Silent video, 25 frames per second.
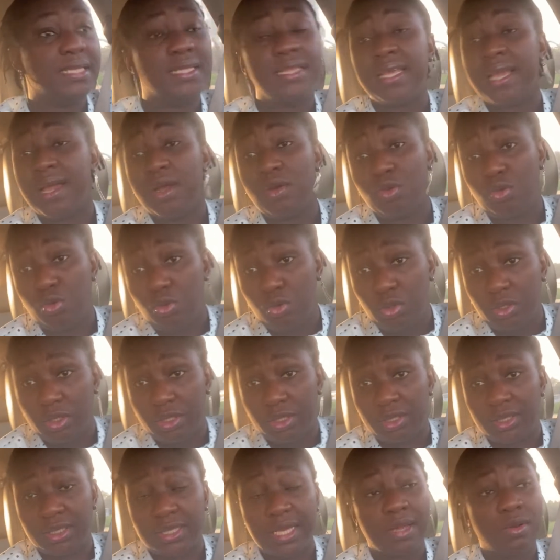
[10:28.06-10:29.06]
are
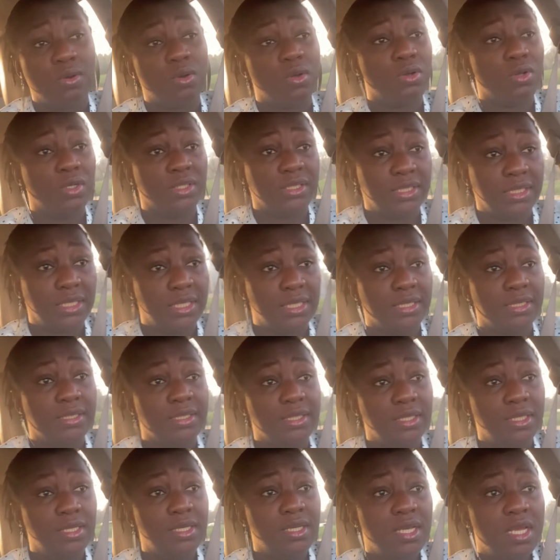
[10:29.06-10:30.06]
good psychologically
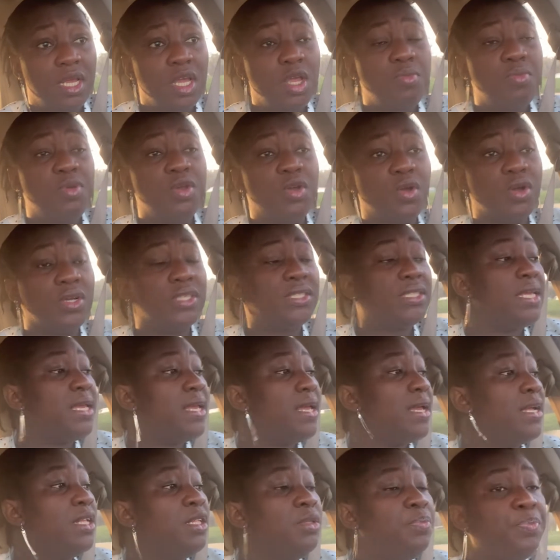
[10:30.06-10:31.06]
because they
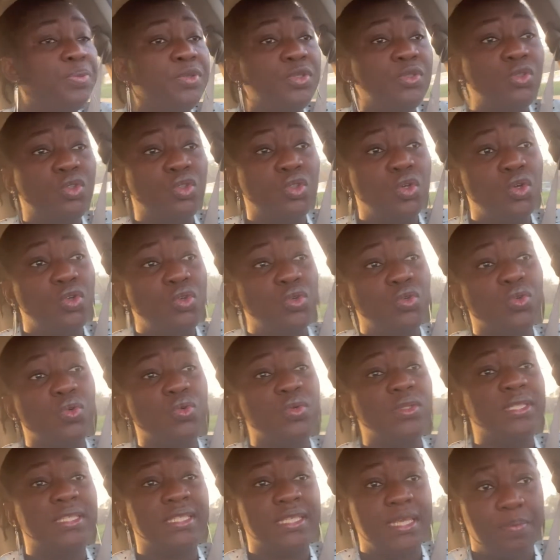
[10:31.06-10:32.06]
help you so you
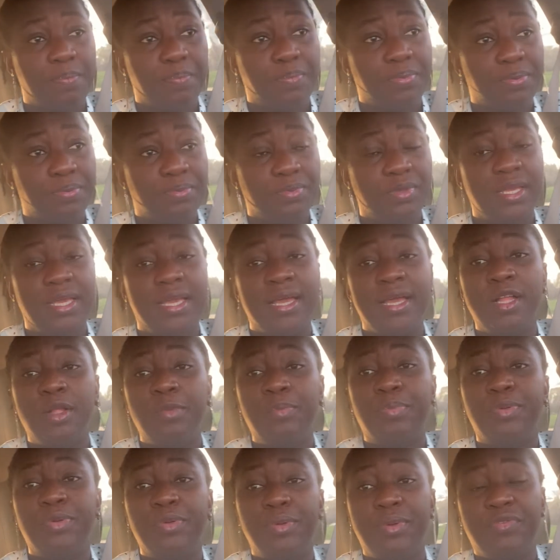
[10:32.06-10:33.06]
don't tip. They
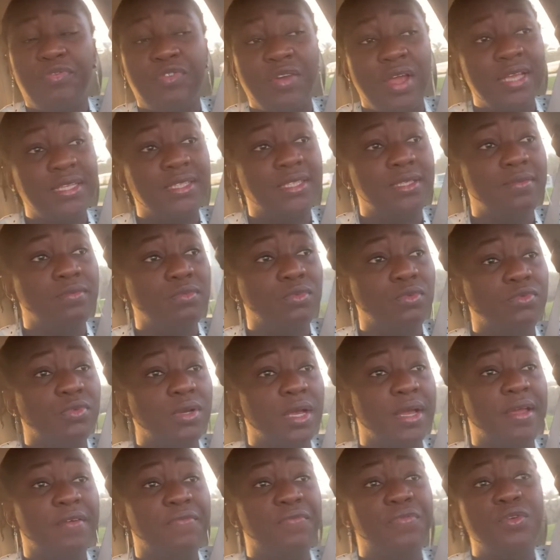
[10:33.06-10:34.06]
help you find some
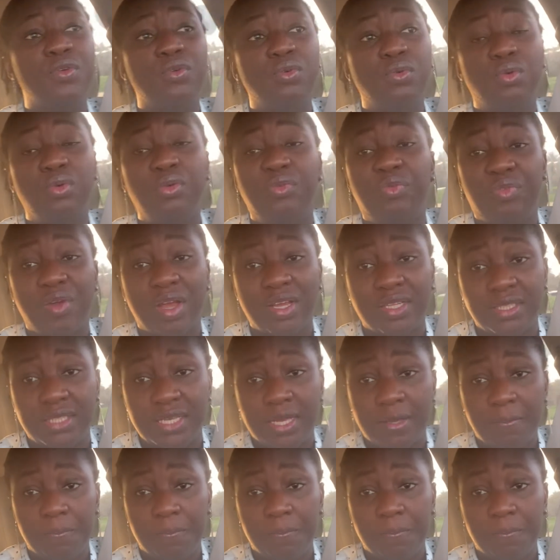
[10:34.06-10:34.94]
feel good factor.